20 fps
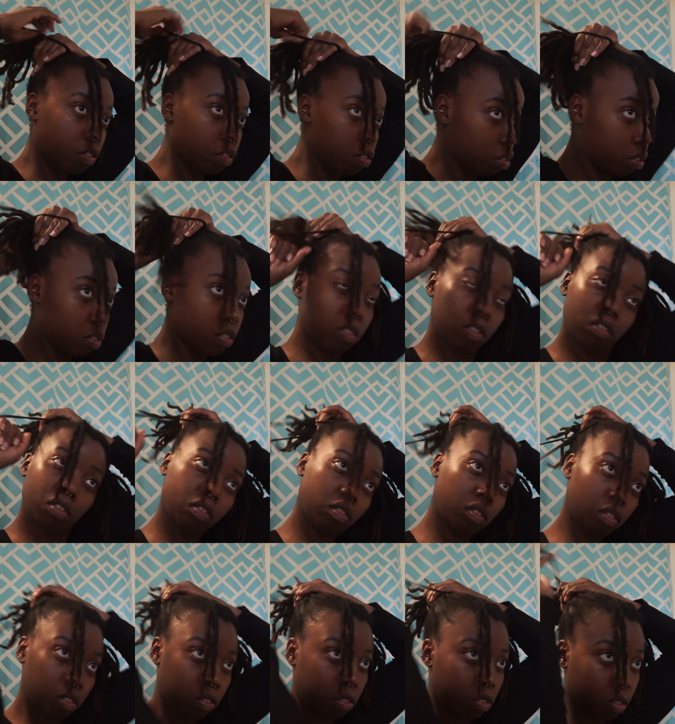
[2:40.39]
But these
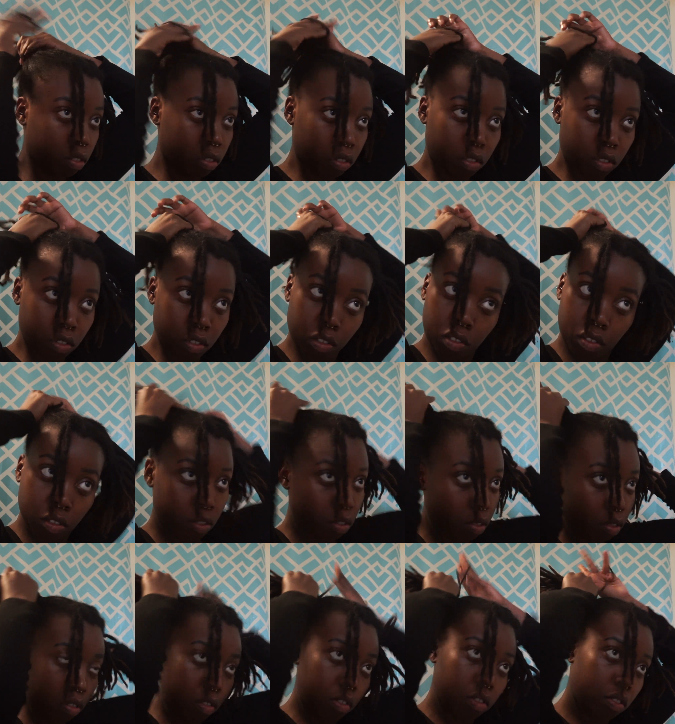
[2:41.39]
hairbands are linked down
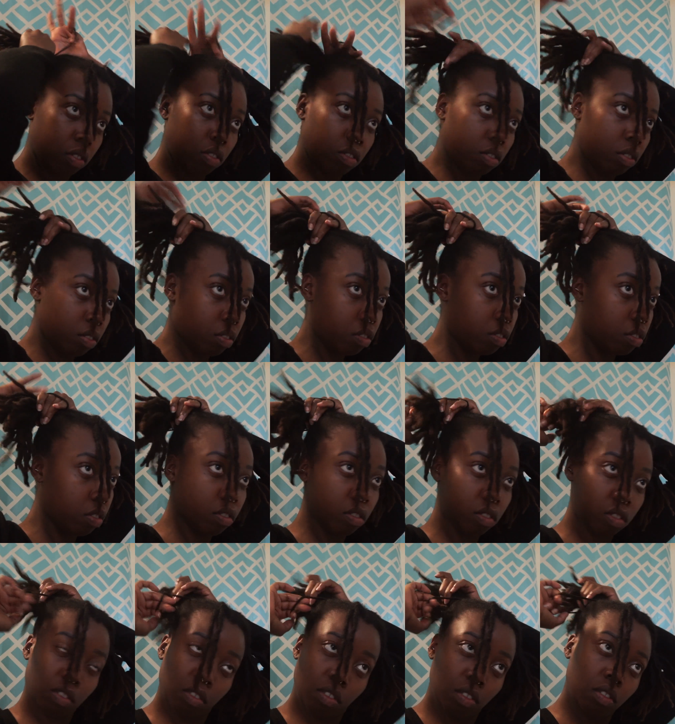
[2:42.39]
below because they
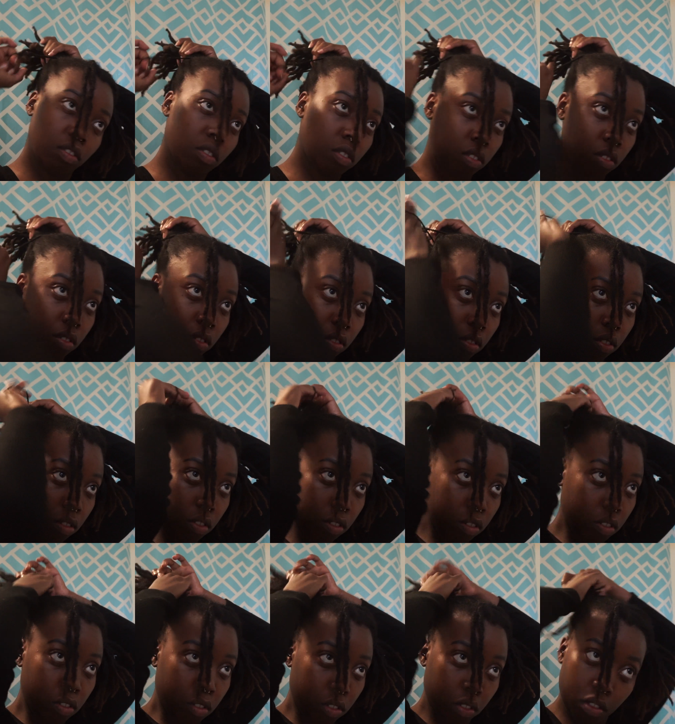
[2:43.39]
are the best hairbands
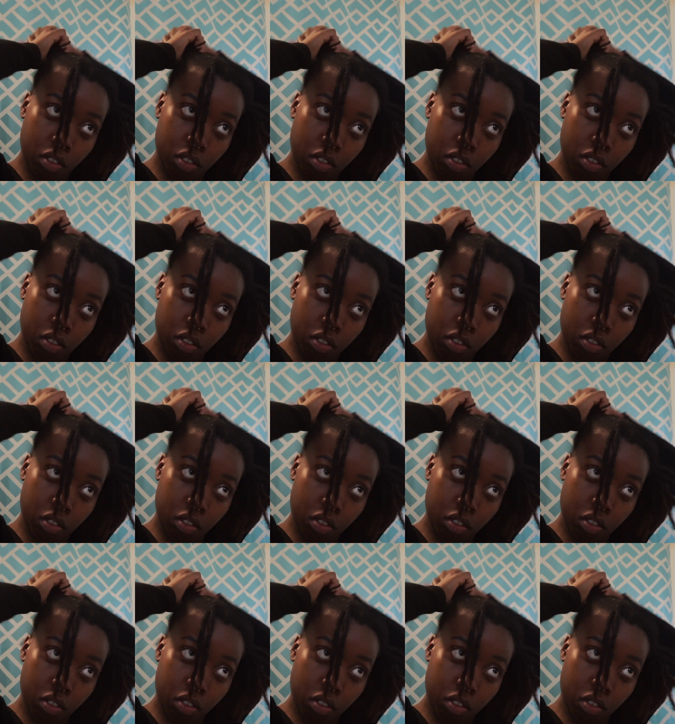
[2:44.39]
ever.